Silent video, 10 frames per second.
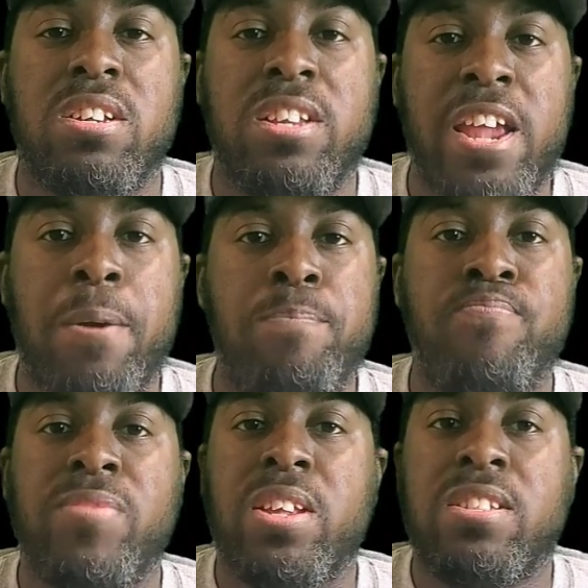Now,
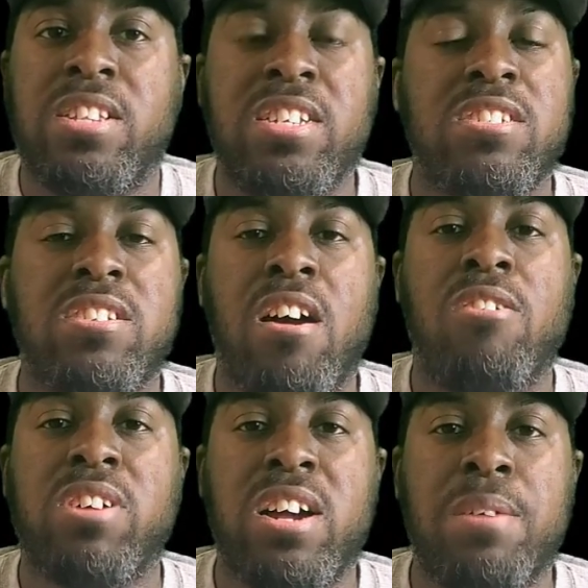this is
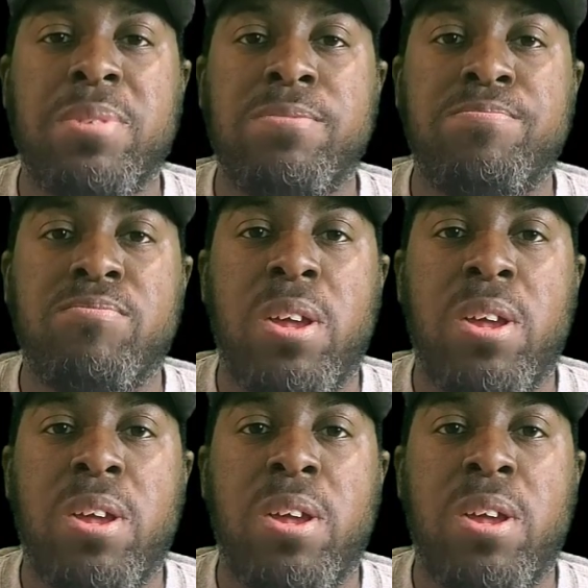all coming